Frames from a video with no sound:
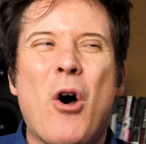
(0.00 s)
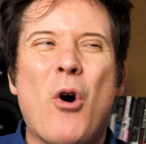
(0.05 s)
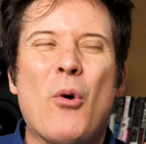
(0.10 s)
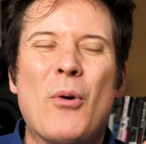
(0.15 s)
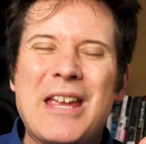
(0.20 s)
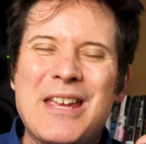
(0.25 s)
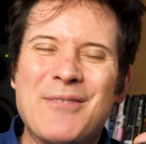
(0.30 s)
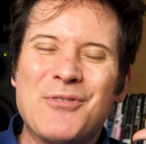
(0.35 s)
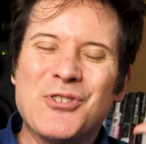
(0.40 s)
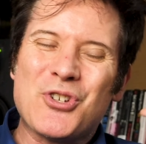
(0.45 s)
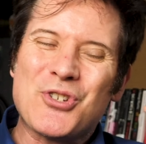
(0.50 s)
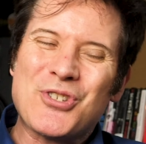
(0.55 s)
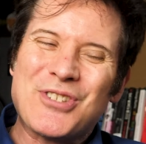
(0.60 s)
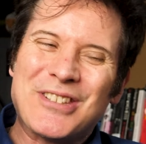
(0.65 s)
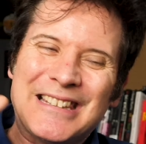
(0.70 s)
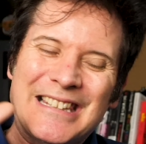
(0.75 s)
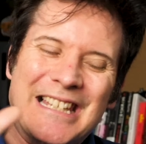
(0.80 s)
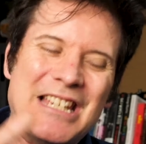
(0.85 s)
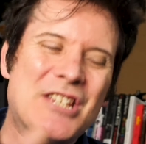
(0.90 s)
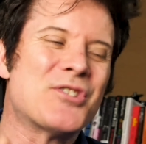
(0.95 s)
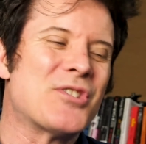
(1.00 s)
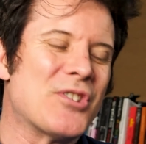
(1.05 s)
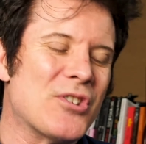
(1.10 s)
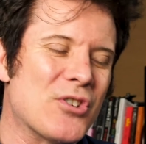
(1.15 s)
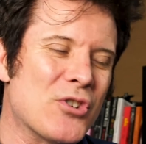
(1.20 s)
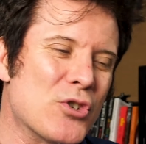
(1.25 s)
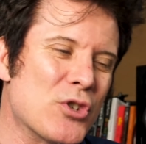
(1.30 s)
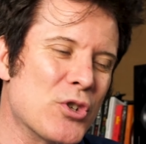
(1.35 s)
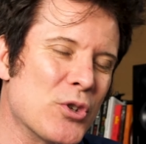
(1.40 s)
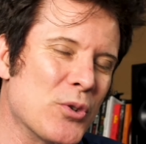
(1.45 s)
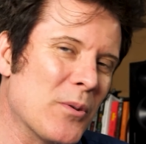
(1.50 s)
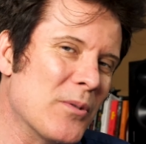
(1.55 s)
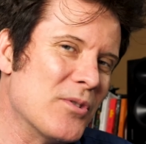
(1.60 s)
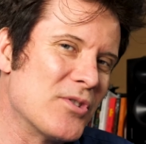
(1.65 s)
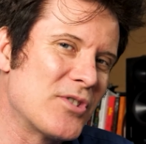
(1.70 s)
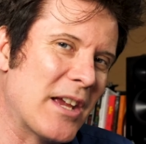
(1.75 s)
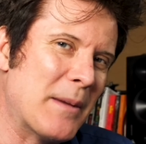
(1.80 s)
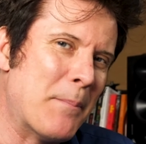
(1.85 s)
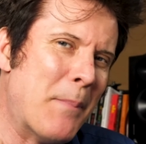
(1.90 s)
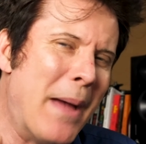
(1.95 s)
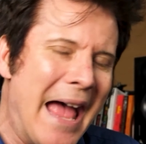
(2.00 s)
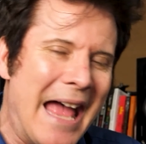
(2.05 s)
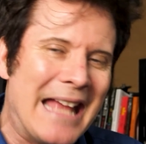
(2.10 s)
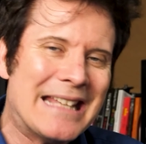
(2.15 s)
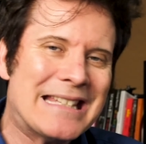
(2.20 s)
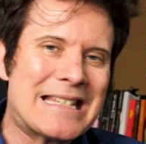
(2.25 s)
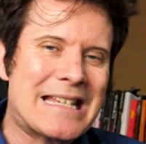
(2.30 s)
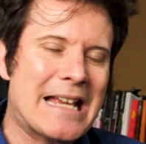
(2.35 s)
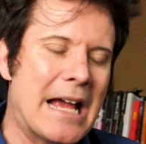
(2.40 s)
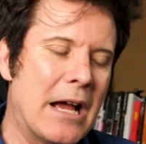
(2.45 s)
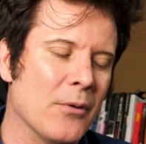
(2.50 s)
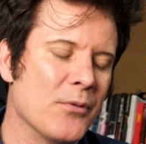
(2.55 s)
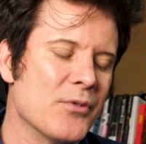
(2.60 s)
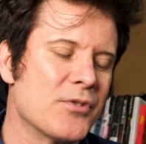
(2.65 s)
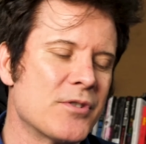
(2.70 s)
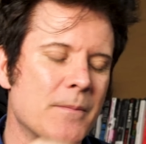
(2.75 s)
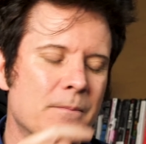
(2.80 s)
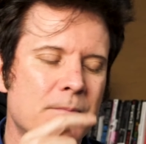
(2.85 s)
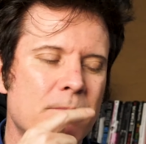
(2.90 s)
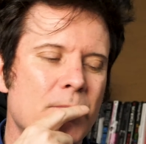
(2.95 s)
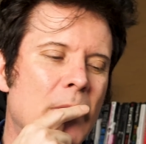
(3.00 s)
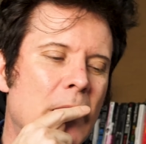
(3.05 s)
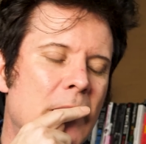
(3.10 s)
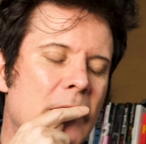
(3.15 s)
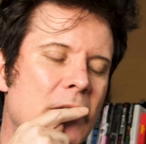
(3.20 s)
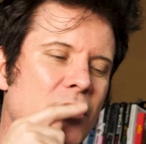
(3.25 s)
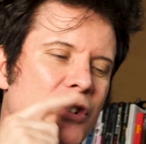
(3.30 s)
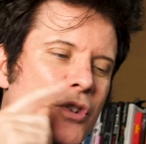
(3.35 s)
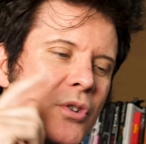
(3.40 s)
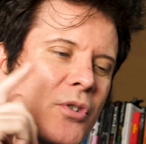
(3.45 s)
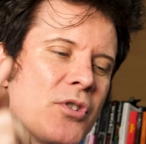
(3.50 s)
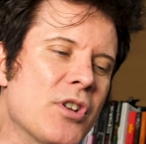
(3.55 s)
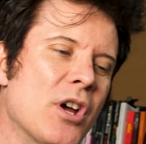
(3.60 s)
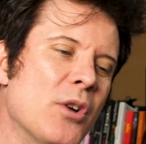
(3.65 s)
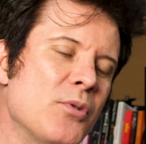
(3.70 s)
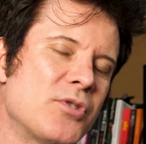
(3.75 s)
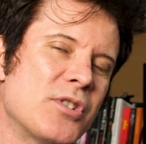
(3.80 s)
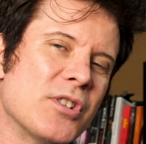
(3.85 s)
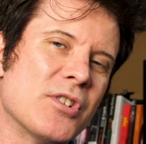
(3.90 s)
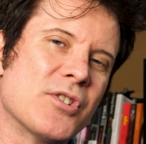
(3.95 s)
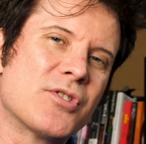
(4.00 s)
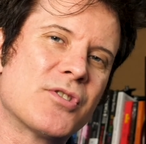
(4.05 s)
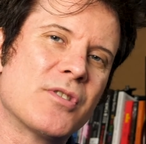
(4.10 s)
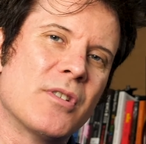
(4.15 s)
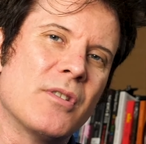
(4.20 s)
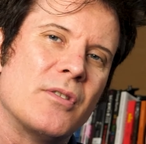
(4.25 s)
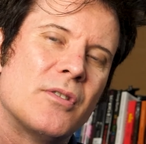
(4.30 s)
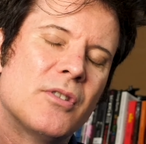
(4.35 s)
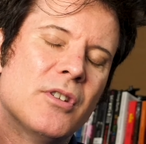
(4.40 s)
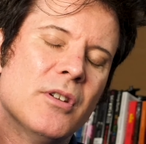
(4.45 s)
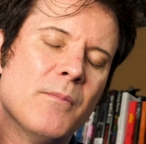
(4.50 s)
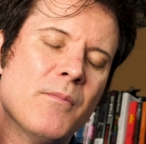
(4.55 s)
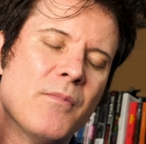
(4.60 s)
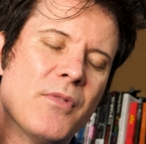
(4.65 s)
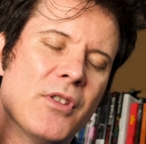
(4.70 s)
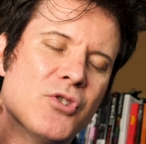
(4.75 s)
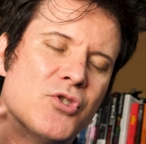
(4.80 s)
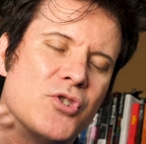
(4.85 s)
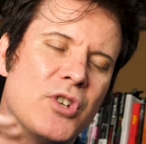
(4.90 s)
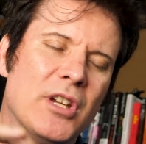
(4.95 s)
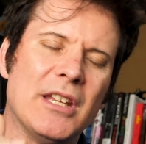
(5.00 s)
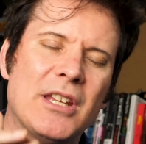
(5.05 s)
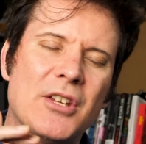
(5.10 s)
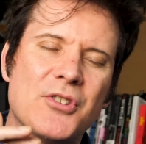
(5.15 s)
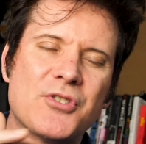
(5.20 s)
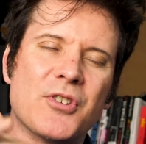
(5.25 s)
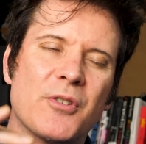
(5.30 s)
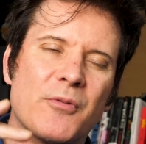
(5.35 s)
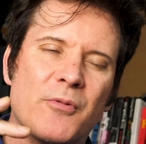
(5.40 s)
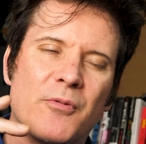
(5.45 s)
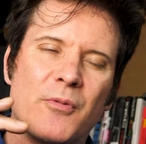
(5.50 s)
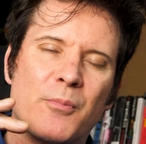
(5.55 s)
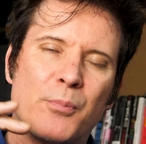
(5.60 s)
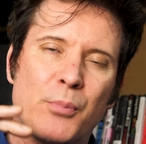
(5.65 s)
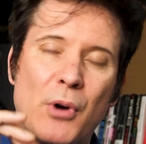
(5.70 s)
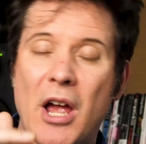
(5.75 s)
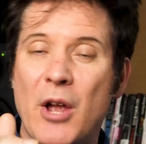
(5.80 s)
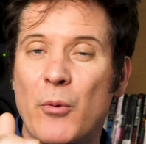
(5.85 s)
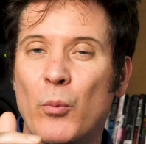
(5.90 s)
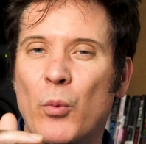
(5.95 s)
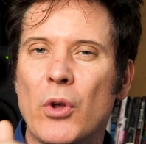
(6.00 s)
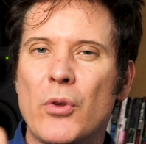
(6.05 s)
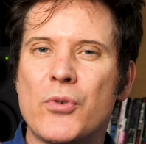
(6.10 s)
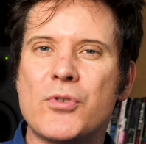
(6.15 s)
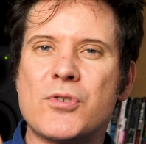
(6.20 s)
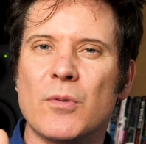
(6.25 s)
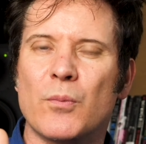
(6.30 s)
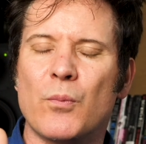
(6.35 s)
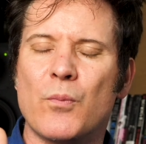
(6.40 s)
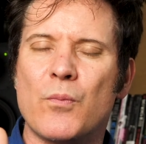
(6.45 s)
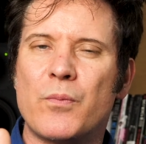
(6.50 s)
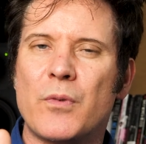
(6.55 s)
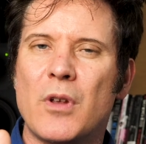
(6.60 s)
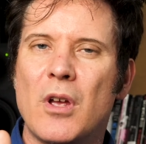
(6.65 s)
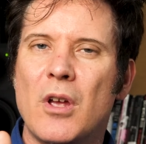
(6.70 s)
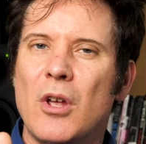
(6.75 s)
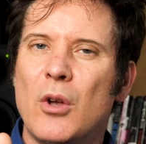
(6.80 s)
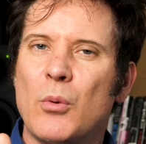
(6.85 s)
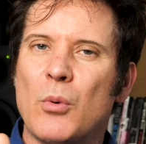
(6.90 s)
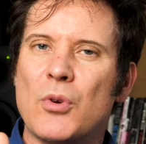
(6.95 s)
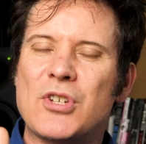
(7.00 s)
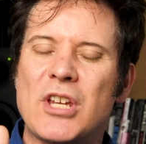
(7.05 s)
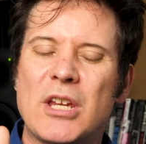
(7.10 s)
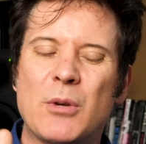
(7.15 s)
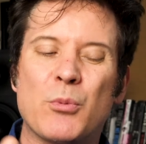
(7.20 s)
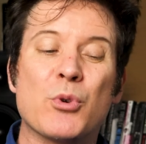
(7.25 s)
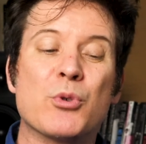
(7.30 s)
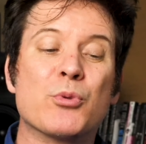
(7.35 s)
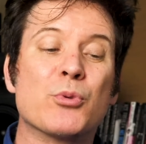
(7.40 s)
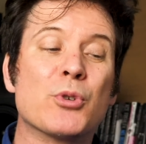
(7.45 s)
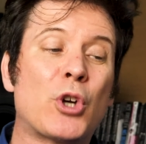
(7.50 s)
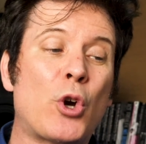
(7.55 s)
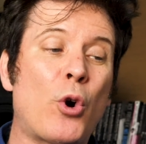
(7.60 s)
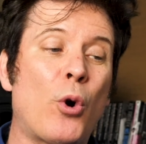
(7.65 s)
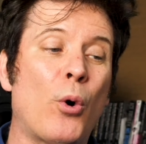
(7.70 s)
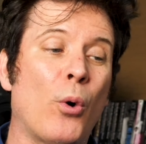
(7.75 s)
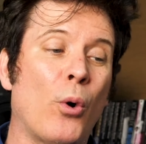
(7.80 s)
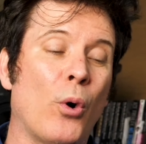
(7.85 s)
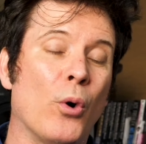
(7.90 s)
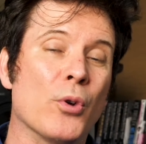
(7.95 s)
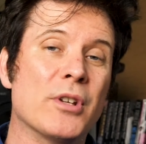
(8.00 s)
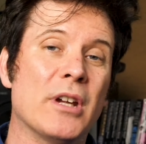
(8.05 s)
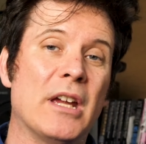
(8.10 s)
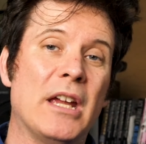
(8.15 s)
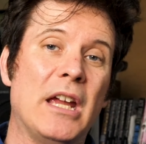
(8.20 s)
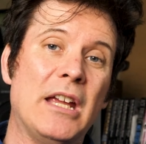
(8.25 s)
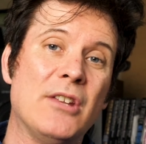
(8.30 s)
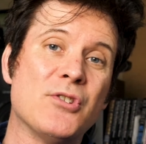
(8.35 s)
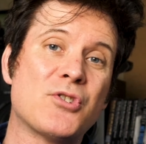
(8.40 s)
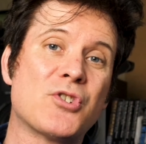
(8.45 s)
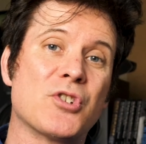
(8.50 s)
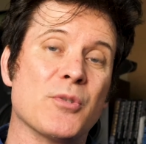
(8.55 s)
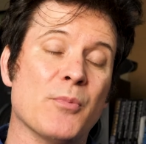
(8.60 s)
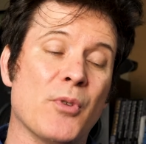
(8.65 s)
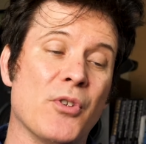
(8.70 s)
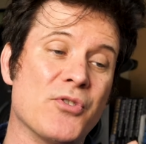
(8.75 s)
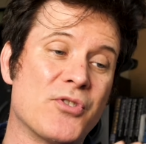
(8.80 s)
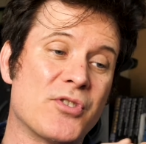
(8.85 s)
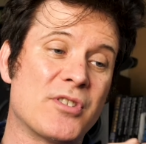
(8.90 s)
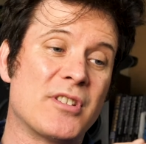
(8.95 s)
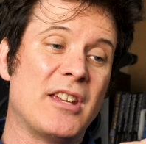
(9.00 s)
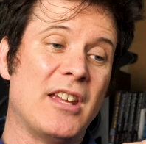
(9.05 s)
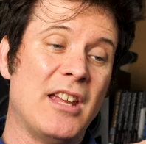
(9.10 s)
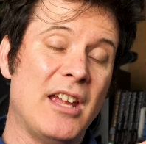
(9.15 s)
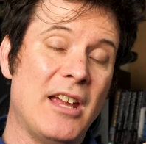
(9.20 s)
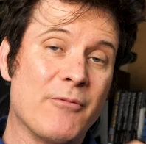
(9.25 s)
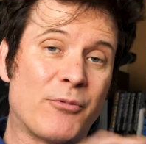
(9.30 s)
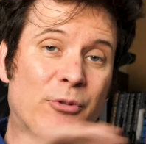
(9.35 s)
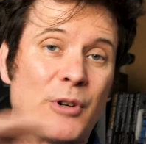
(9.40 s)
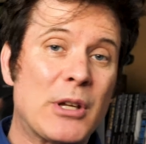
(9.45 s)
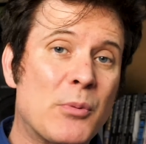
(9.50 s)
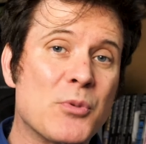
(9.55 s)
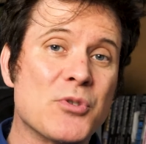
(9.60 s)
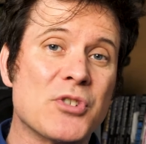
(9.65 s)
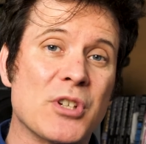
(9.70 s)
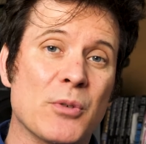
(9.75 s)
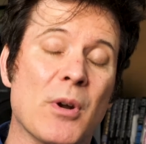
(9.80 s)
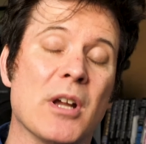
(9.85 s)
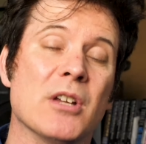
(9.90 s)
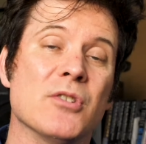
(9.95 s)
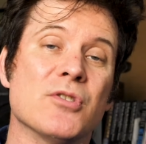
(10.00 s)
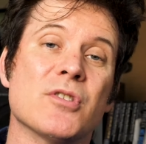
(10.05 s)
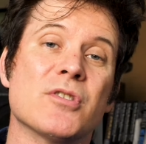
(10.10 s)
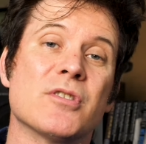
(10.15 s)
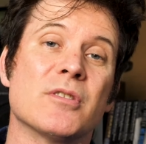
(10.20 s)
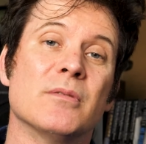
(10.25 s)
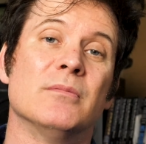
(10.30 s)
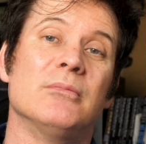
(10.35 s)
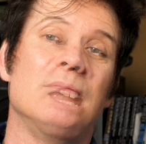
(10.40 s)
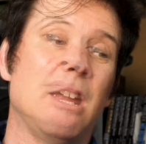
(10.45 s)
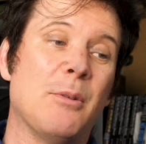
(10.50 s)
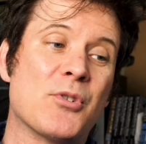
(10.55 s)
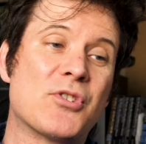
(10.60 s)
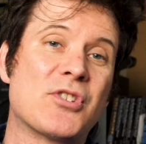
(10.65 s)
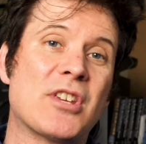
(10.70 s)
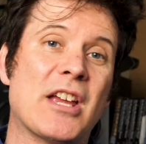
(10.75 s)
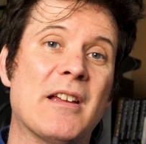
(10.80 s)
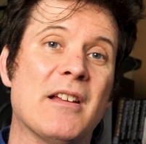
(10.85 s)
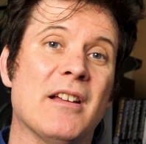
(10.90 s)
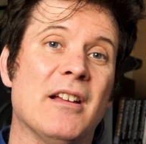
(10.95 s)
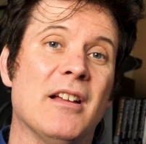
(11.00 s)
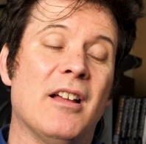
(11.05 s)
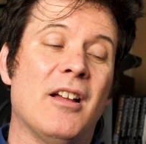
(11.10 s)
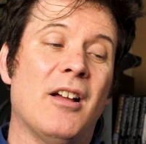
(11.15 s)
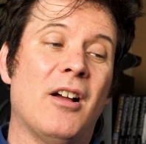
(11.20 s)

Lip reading: or even just listen to, say, Pet Sounds, you'll notice the genius of Brian Wilson was he would record instruments in frequency ranges. He would say